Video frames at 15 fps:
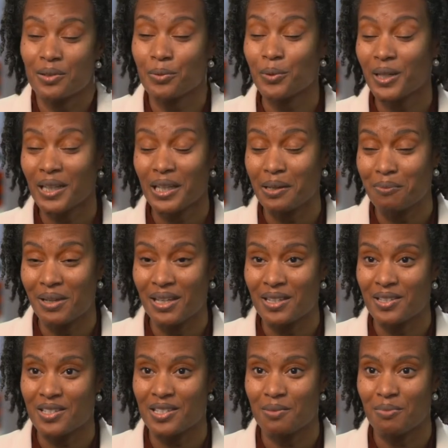it really
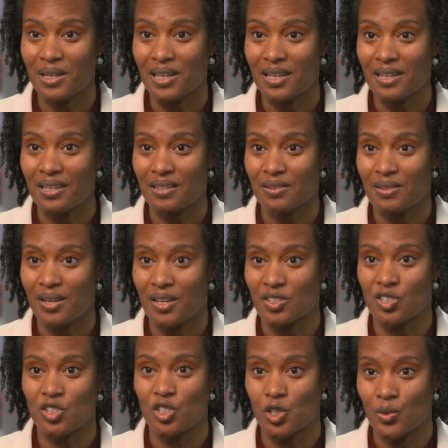means to me
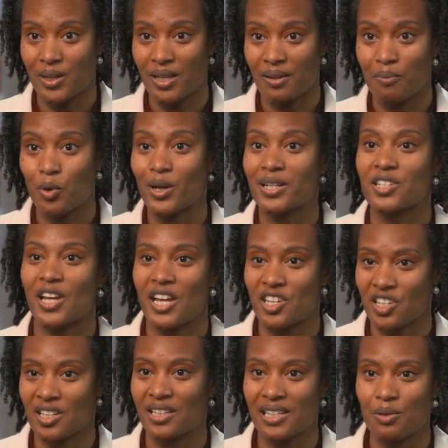us doing more
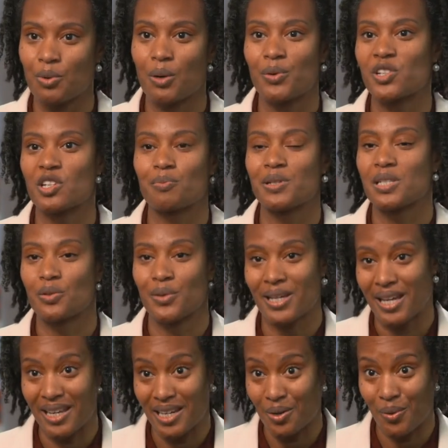intentionally what we should be
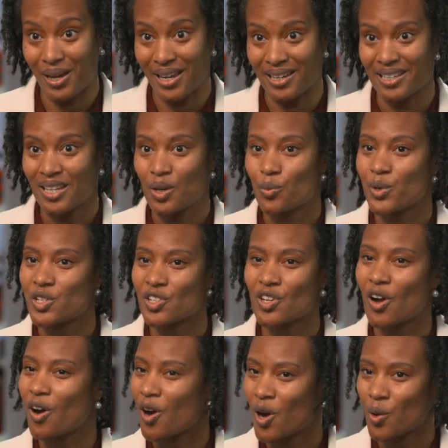doing anyway. We should
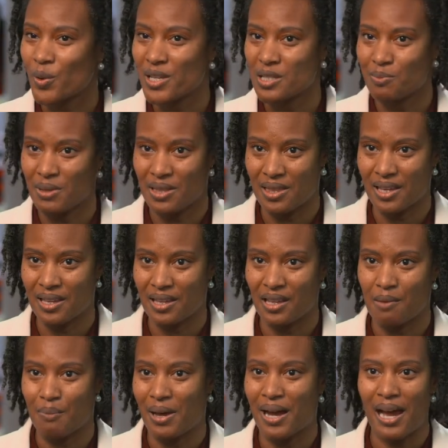always be thinking about